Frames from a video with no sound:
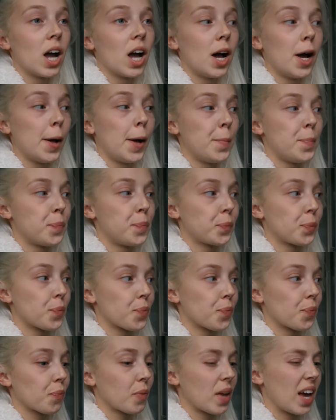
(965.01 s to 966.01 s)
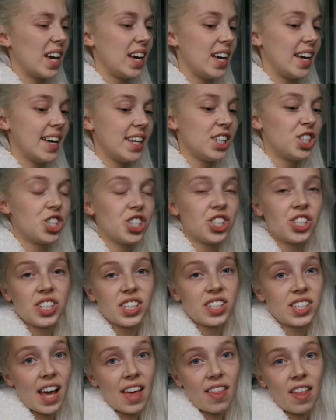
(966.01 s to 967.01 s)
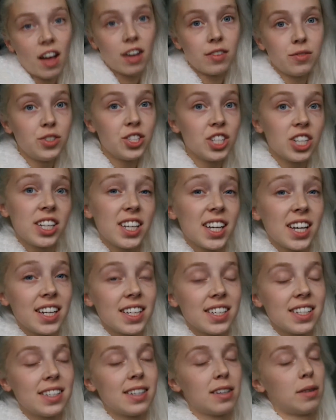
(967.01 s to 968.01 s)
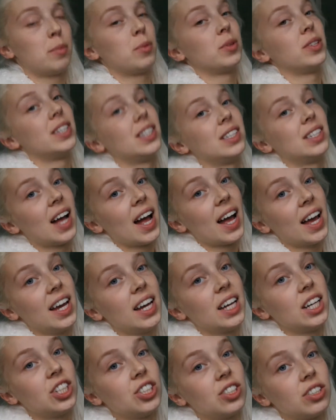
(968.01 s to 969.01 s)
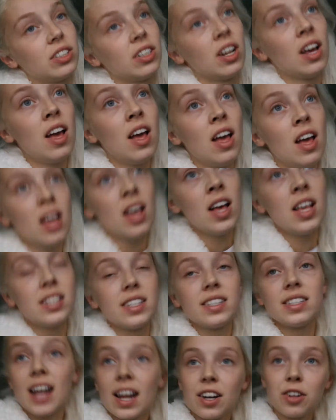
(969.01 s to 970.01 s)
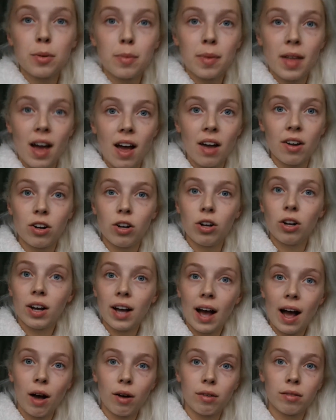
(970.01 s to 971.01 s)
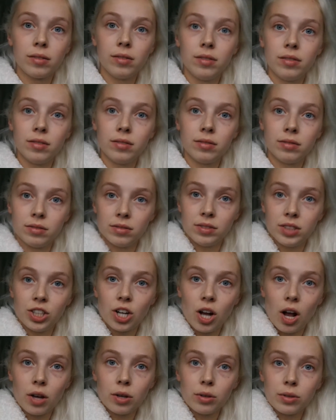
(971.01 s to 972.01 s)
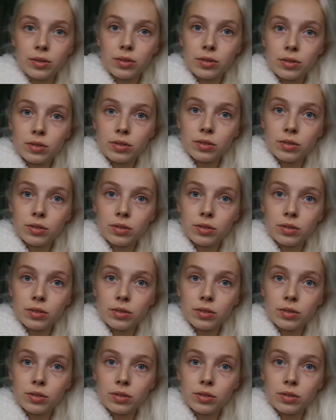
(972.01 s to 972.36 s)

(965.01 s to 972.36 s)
It is just to say that I've done it, to step on stage and stand up there and look out and, you know,